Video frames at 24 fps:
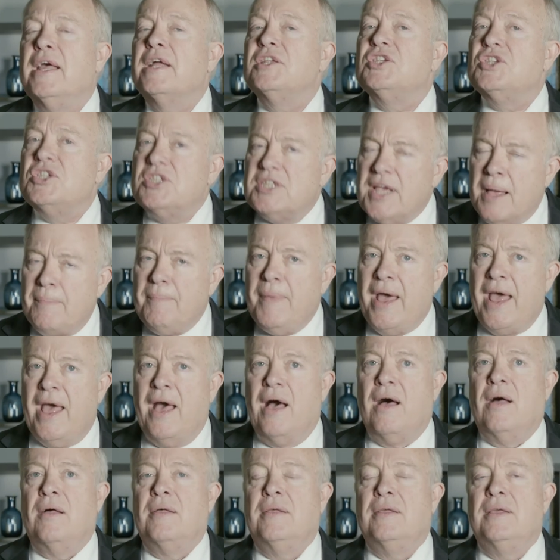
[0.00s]
Yet
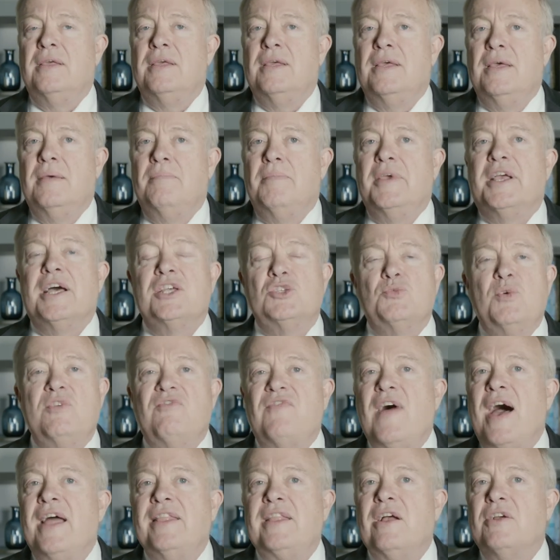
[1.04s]
somehow, because we
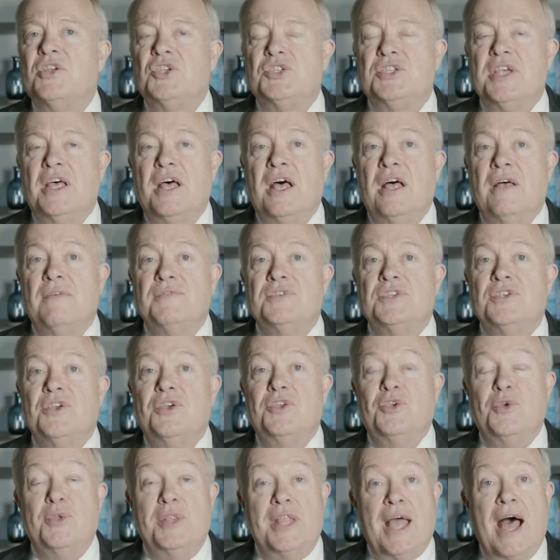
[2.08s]
find ourselves
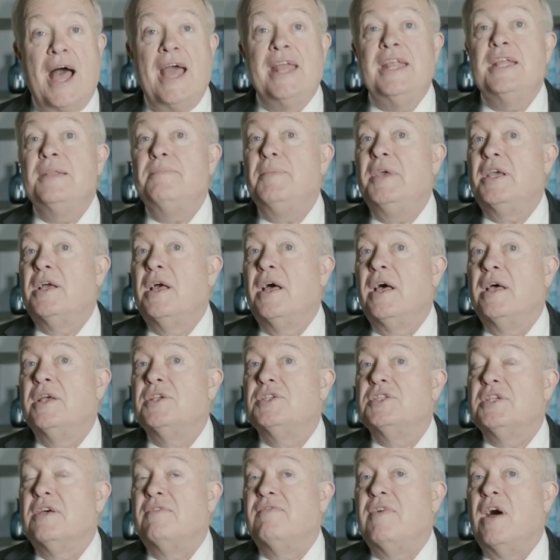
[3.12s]
united
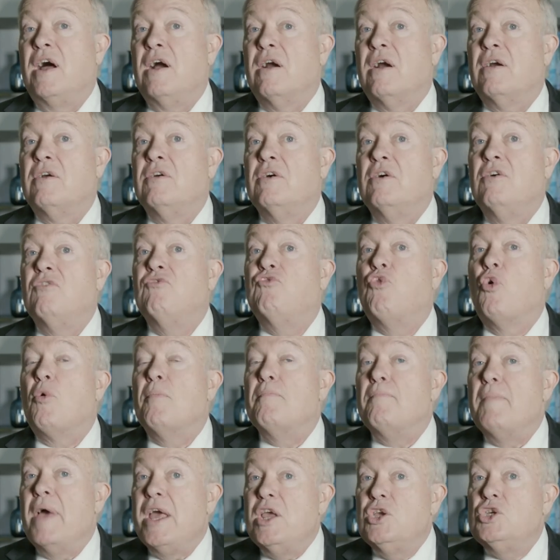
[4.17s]
because of our
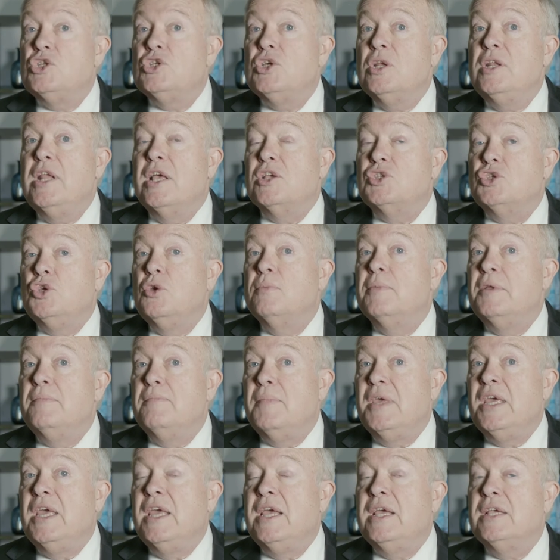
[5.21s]
formation as human
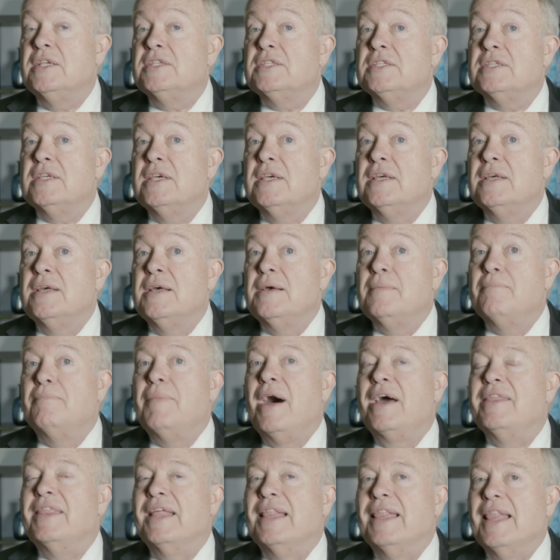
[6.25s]
beings
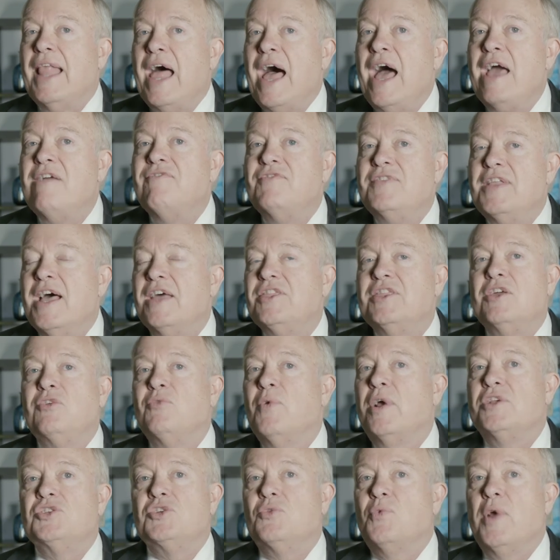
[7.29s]
by the life, death, and
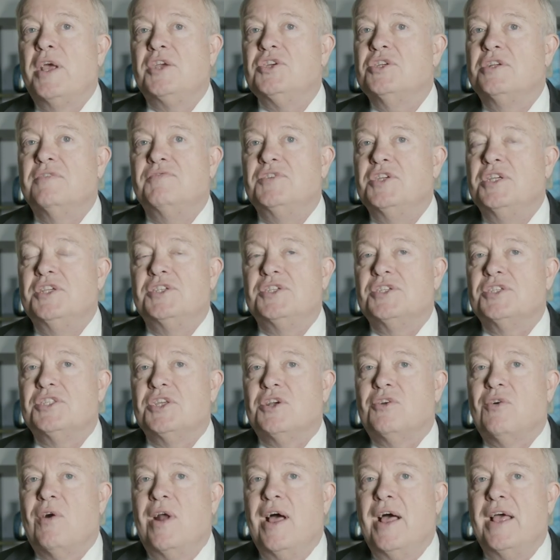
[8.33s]
resurrection of Jesus the
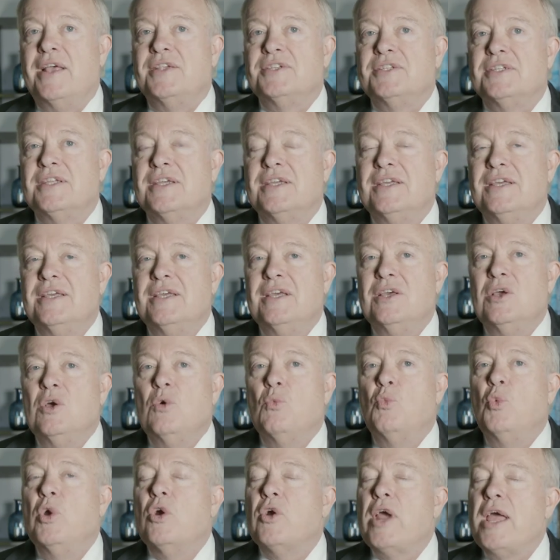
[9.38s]
Christ,
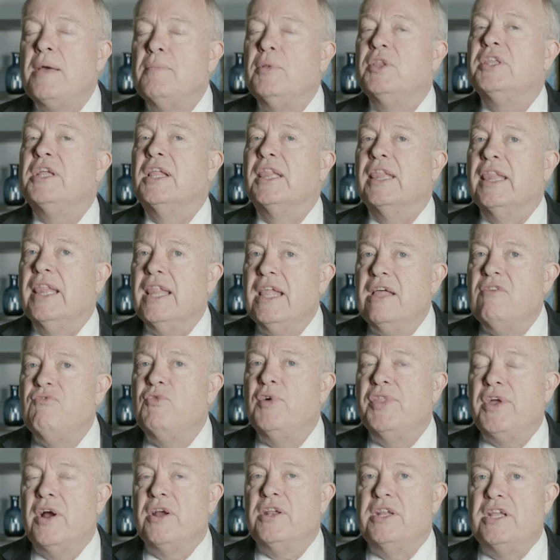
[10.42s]
we are able to live
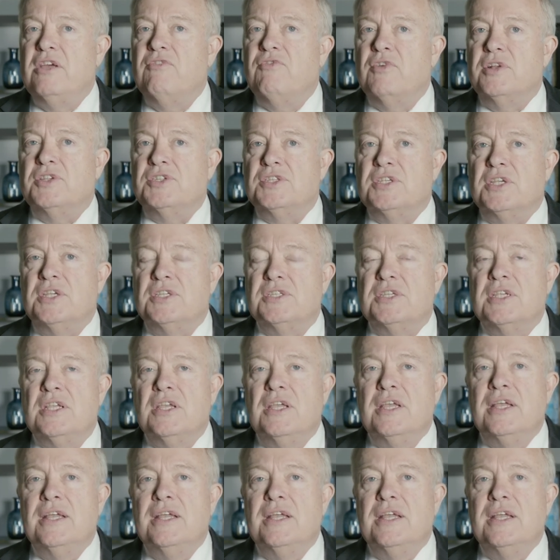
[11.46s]
with our differences,